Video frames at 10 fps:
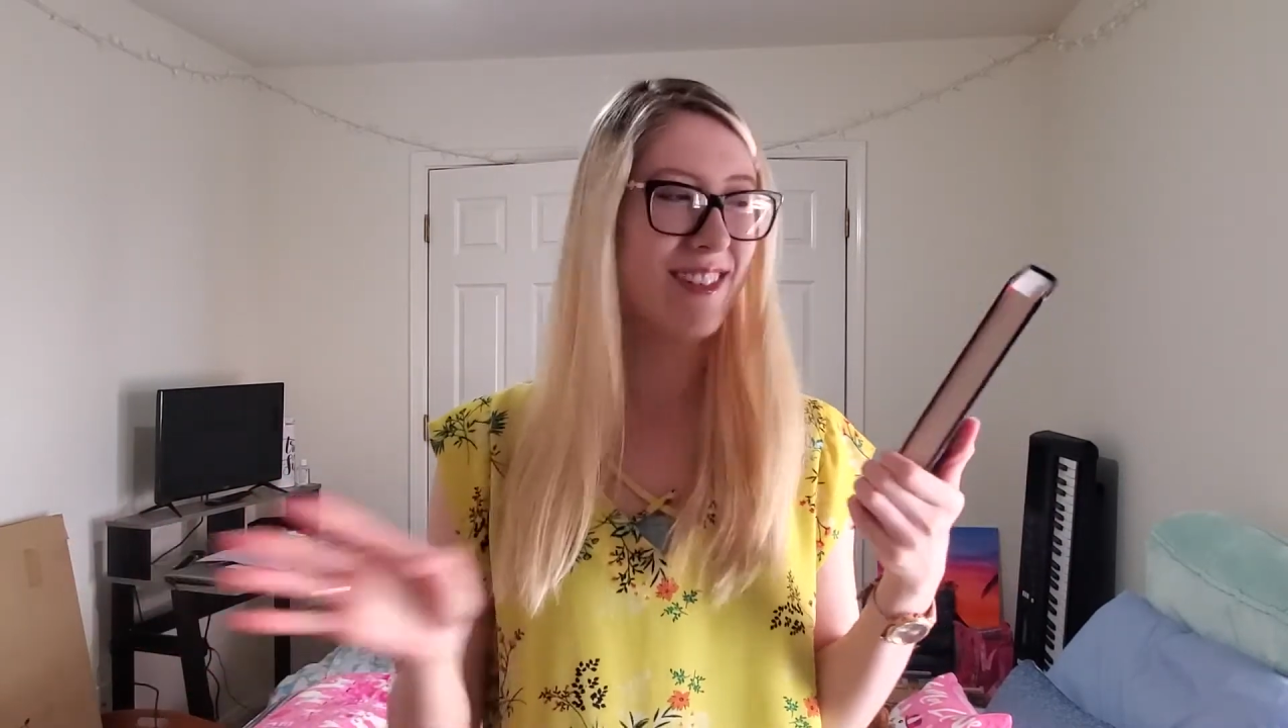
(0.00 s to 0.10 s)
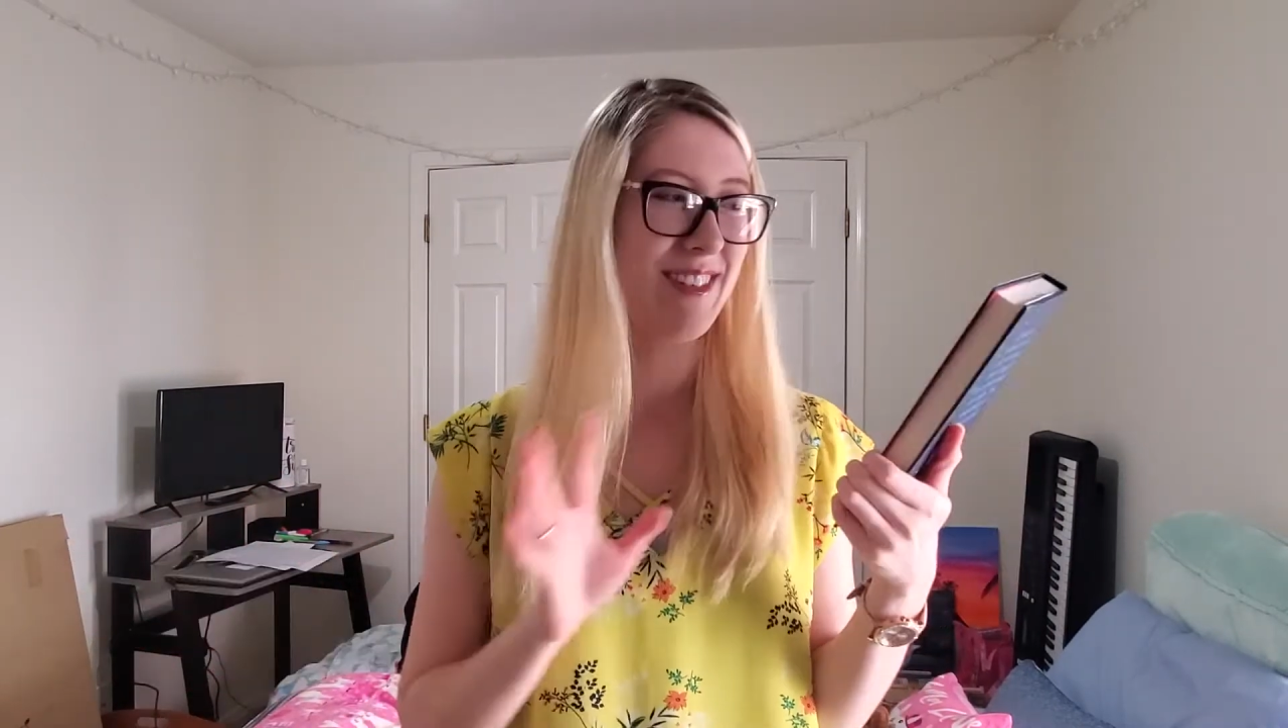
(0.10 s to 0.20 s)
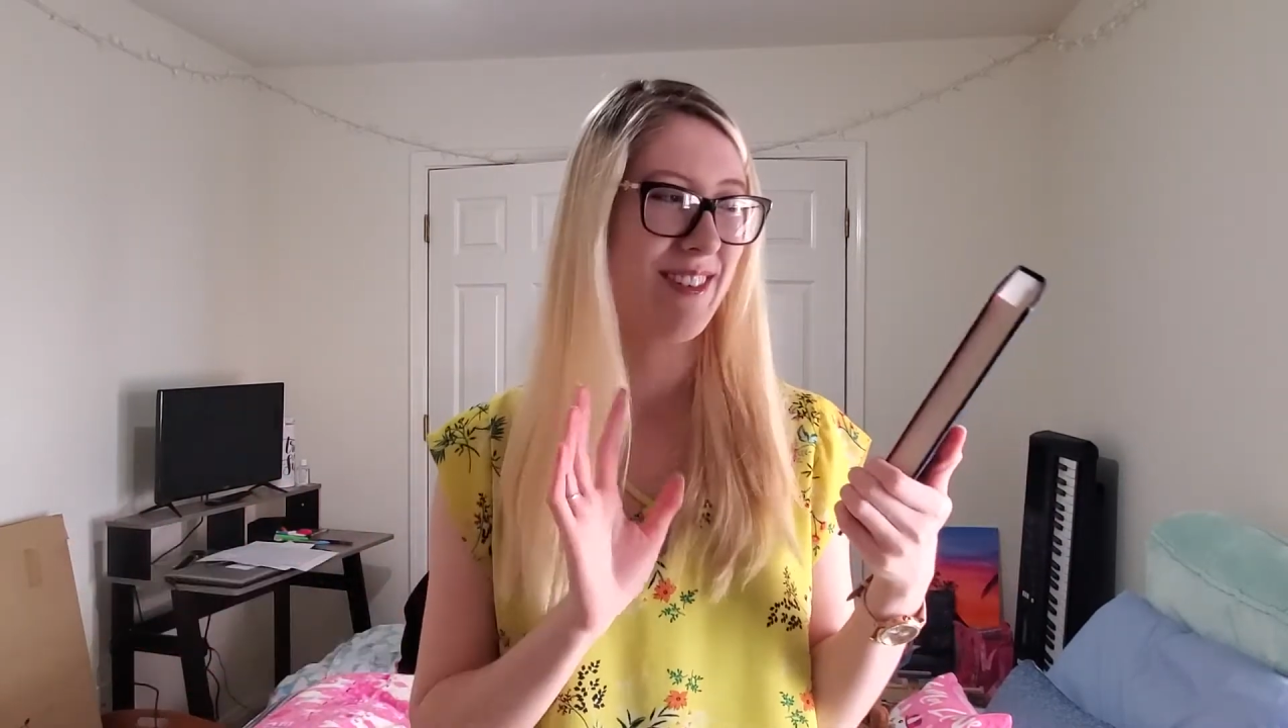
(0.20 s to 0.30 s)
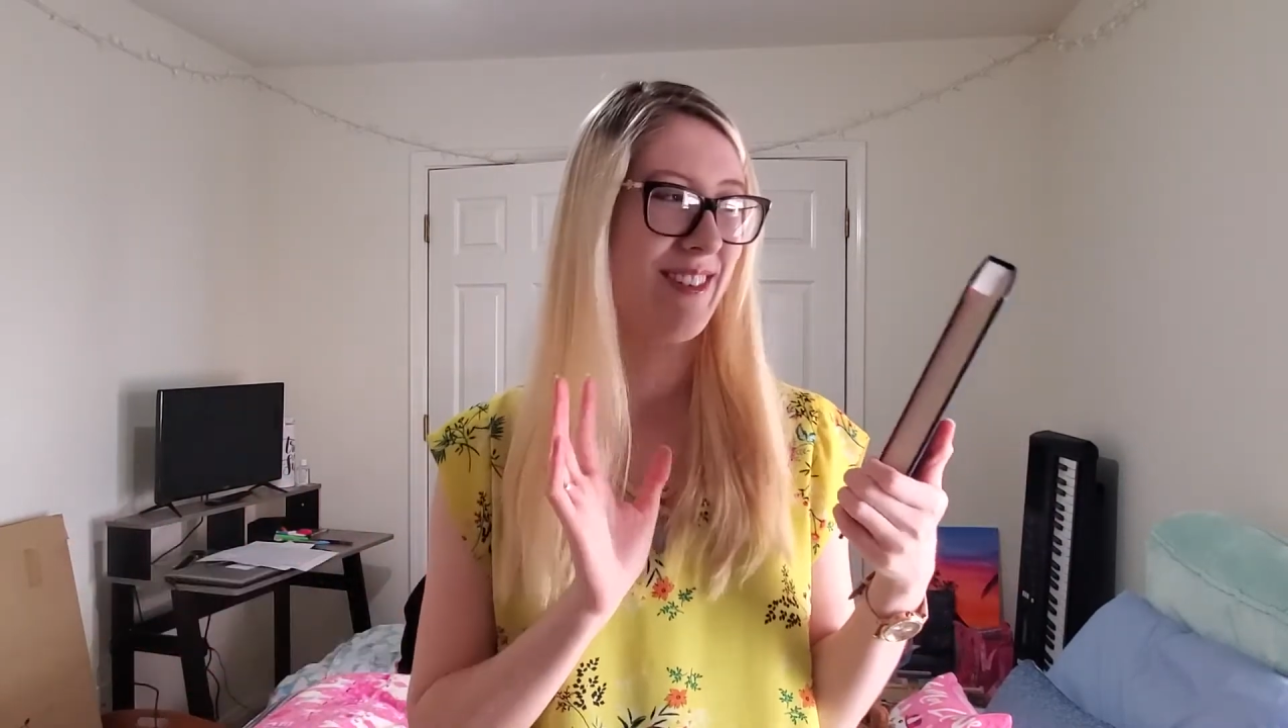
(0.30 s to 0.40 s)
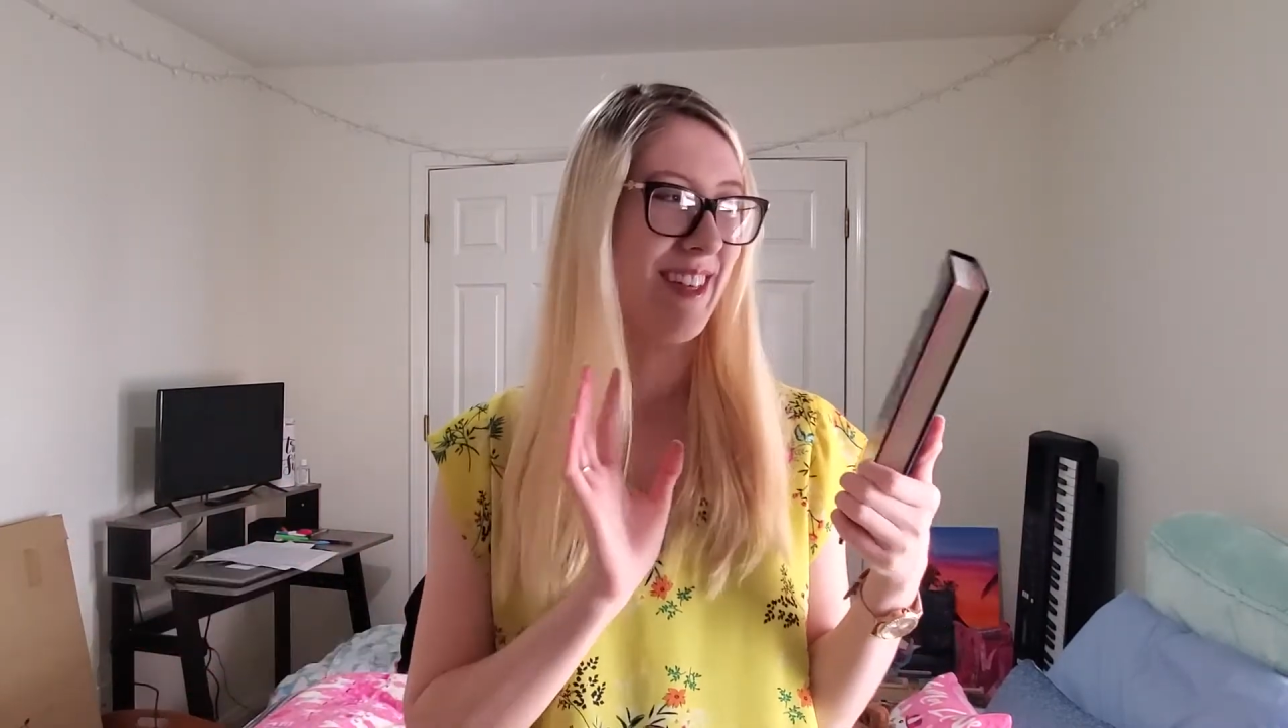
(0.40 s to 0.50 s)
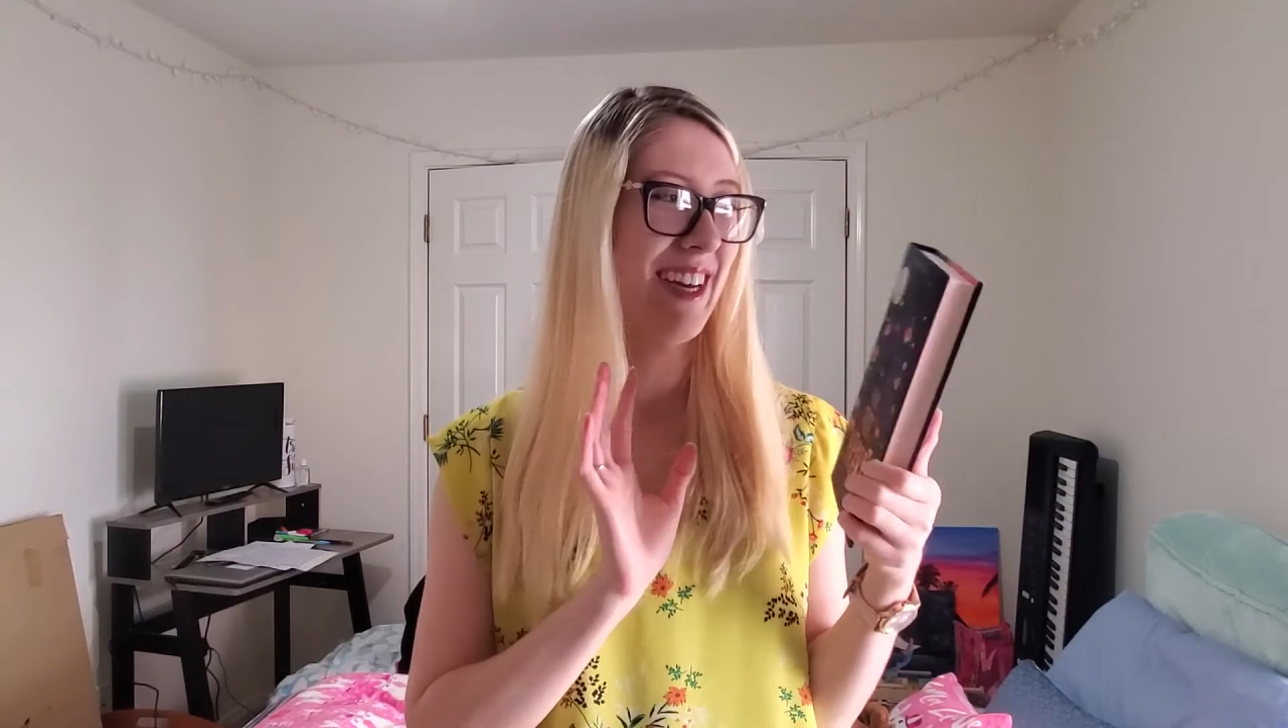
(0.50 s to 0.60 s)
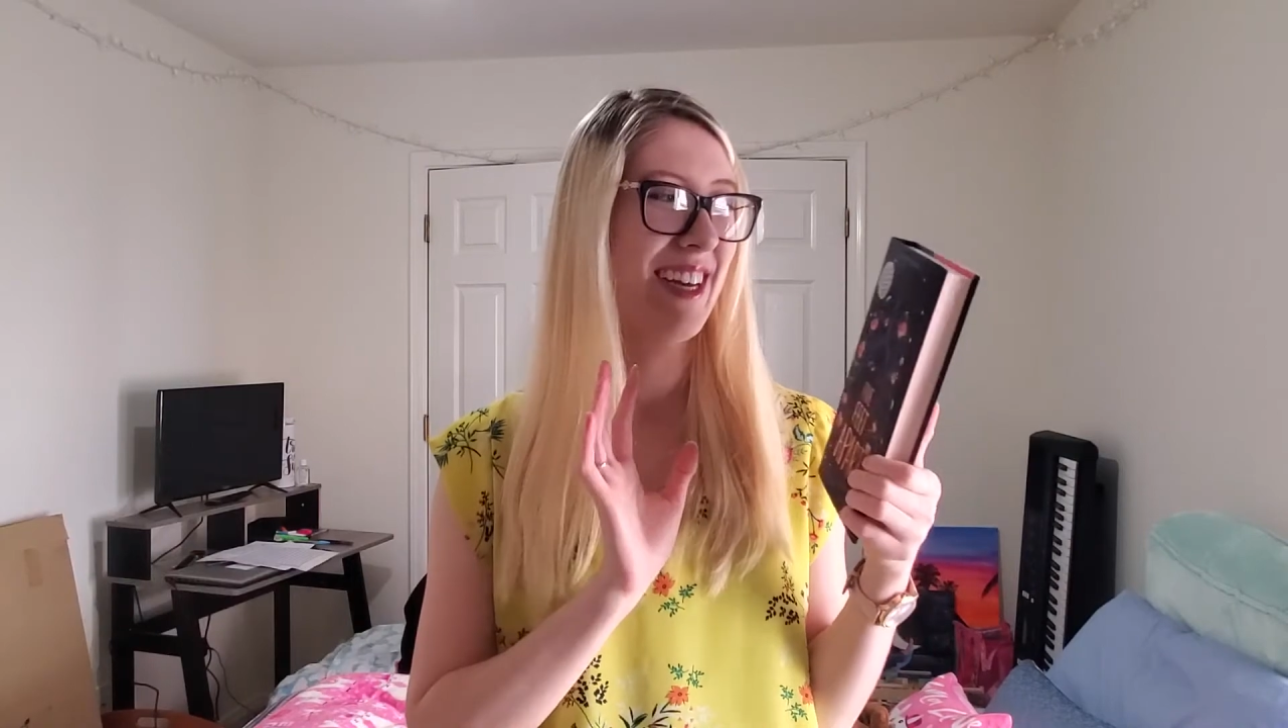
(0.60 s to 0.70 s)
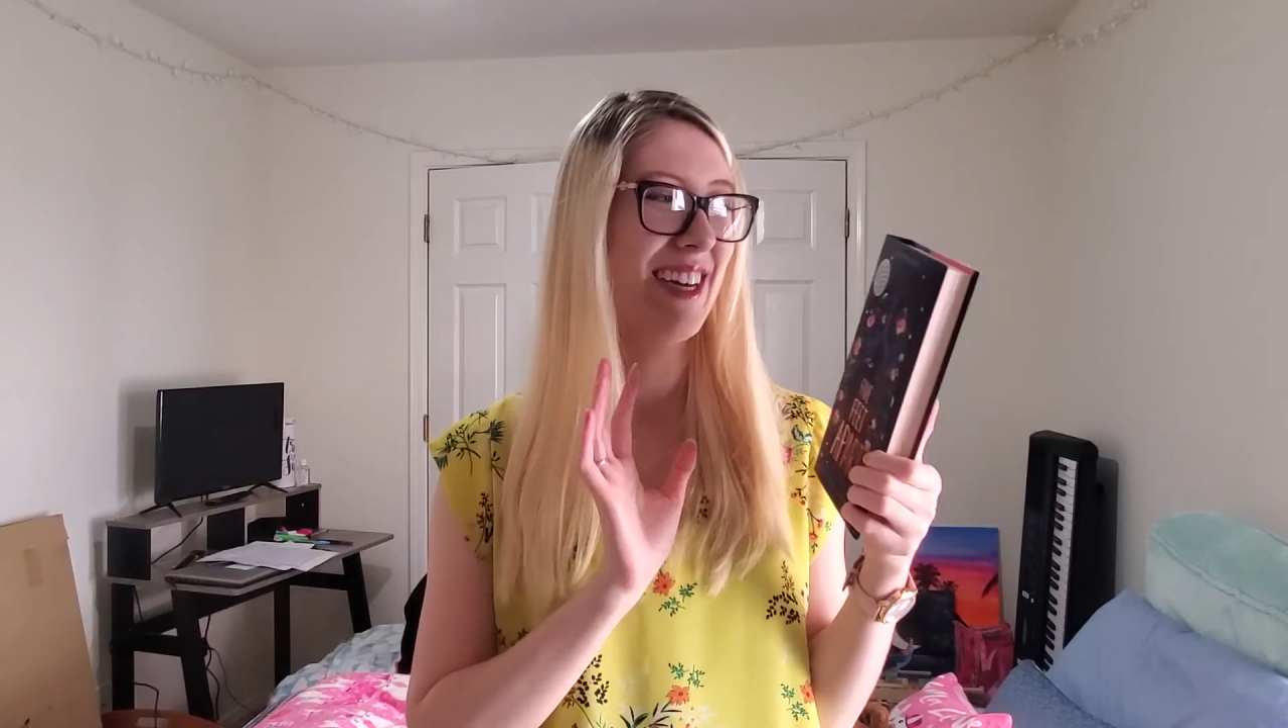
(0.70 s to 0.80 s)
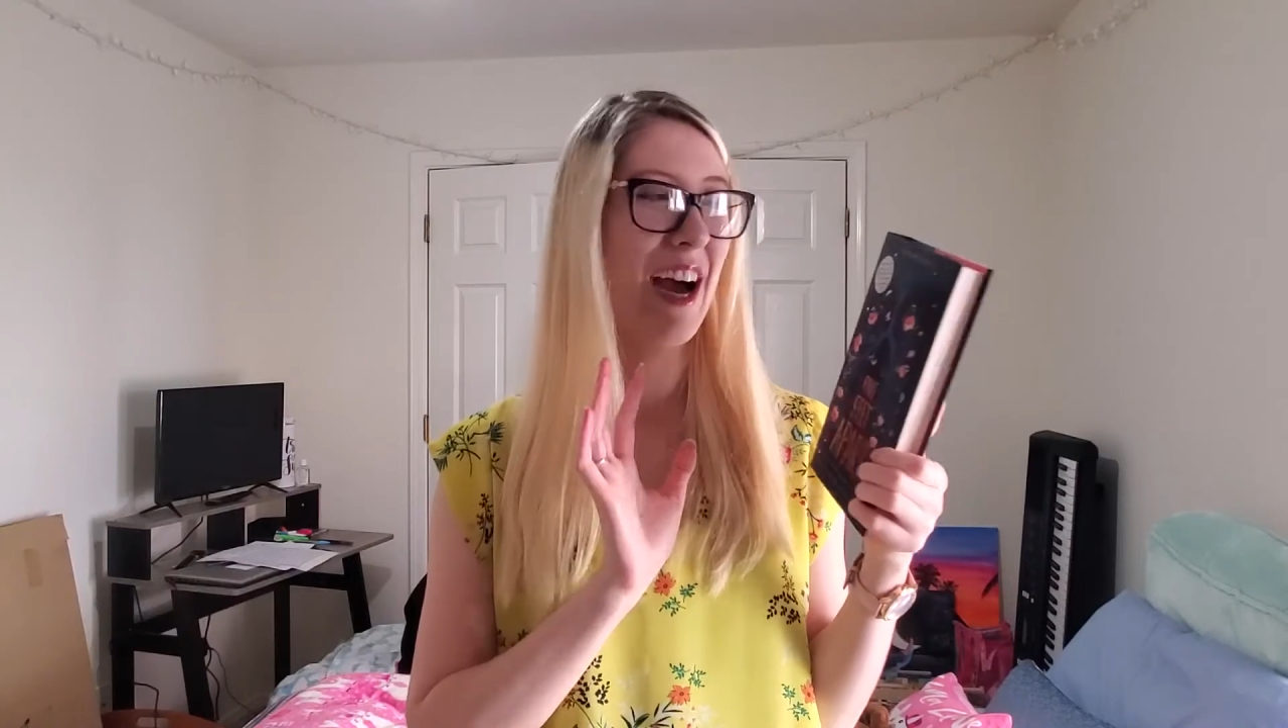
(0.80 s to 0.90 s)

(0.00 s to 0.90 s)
so like